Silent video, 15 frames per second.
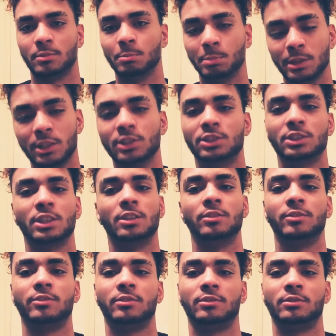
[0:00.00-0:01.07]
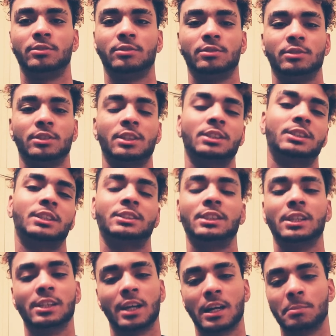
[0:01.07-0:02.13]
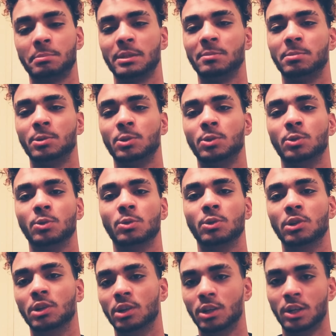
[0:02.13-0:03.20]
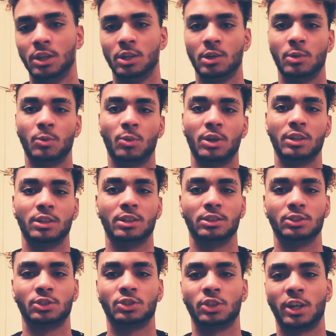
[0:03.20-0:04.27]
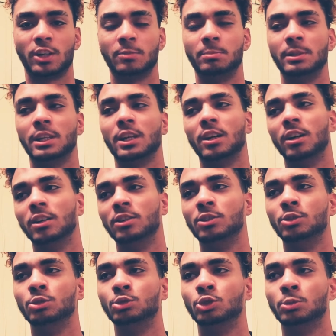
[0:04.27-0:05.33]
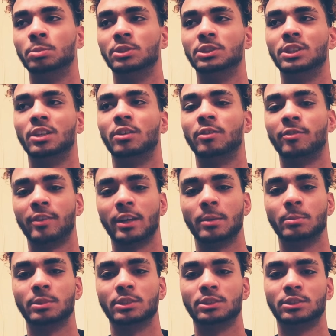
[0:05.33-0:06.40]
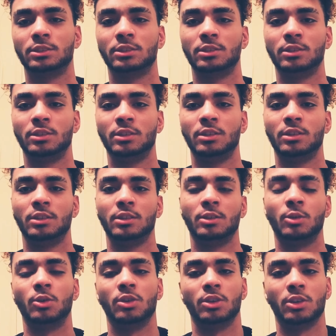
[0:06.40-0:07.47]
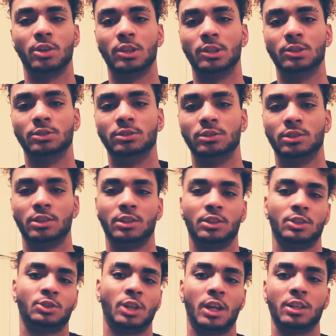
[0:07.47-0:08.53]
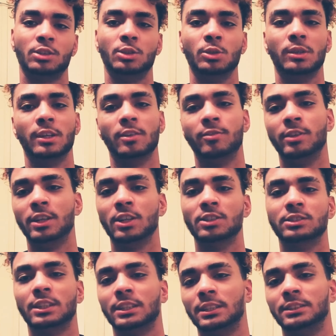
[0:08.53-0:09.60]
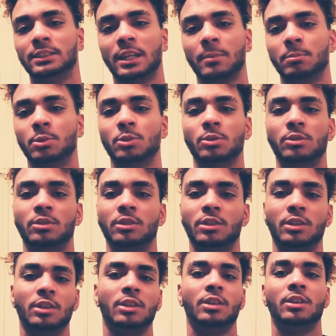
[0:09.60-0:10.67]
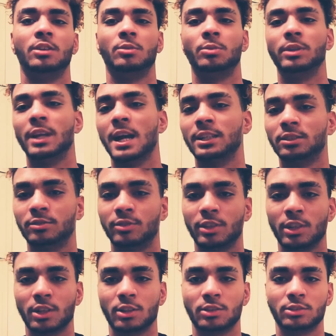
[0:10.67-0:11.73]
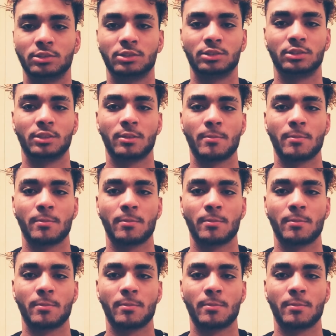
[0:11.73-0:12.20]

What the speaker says: be yourself, because I see a lot of people who wanna try to be like other YouTubers that are famous or known, try to do their videos, like example, reaction videos.